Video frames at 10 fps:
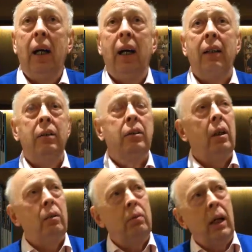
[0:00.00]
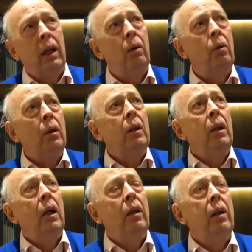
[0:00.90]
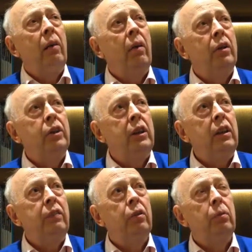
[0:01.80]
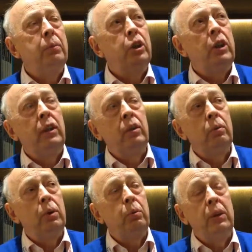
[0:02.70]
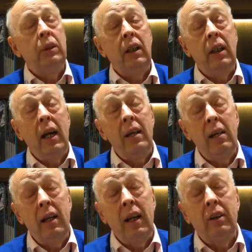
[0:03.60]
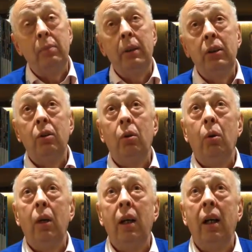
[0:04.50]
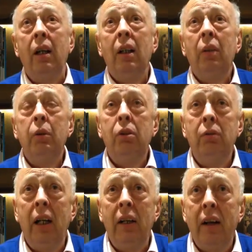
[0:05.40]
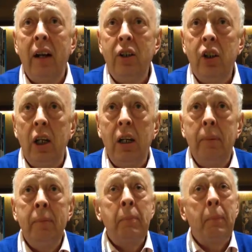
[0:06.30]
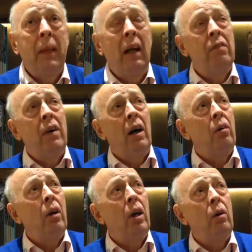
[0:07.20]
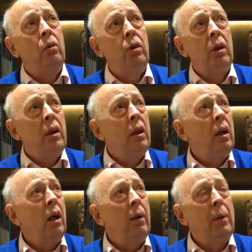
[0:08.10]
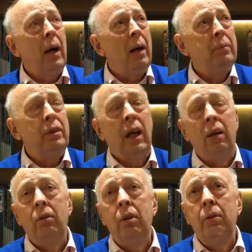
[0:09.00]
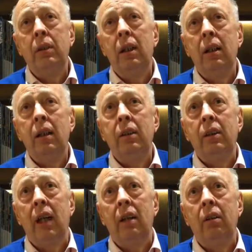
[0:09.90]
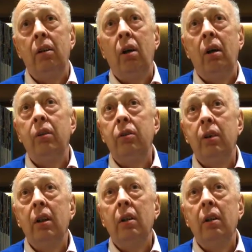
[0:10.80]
And so now there are CD4 machines, which we see again in the exhibition hall here, which are really very cheap, and viral load, perhaps down to as little as $10, 100